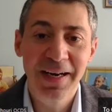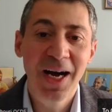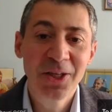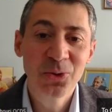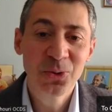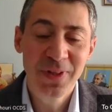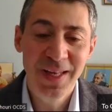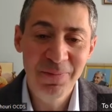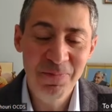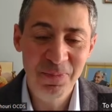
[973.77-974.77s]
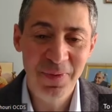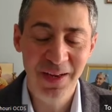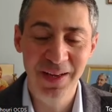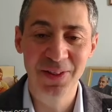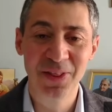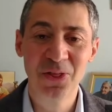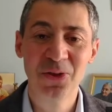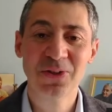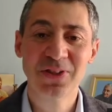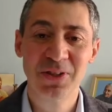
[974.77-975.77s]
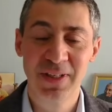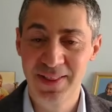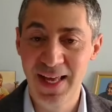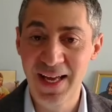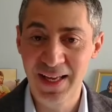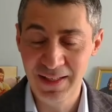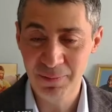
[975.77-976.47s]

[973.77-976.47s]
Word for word: I do them uh, the thirty that